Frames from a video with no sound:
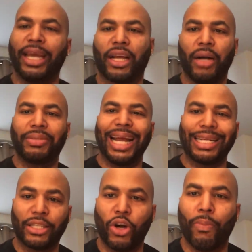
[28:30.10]
your income
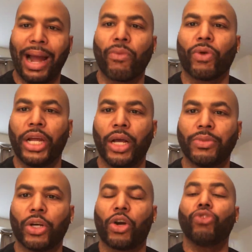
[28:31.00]
tax and go buy
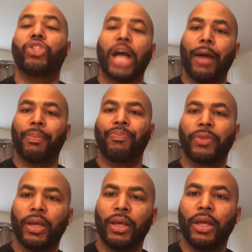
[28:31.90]
rims or go shopping.
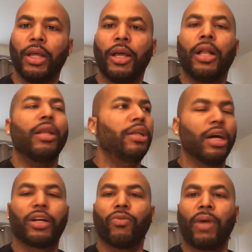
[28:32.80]

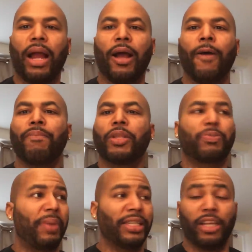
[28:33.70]
Look around,
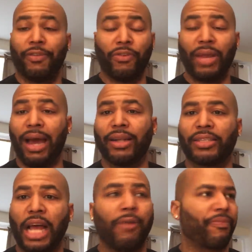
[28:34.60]
especially if you're down in
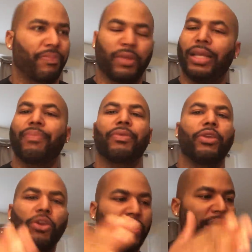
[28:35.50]
South.
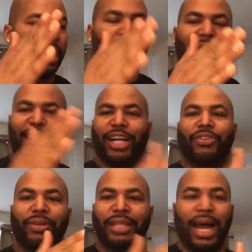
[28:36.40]
You can get a
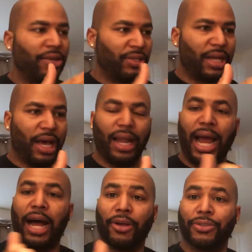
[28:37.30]
hundred thousand dollar
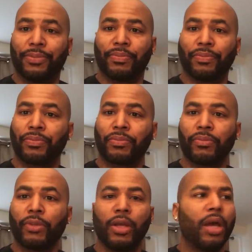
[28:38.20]
house,
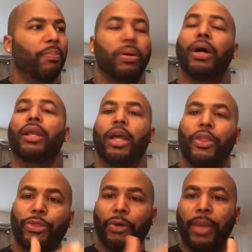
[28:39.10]
put
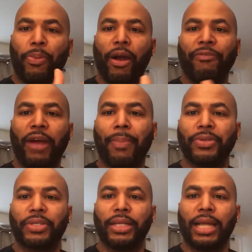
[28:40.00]

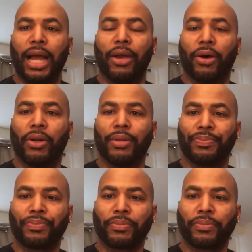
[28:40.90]
3.5% down on it,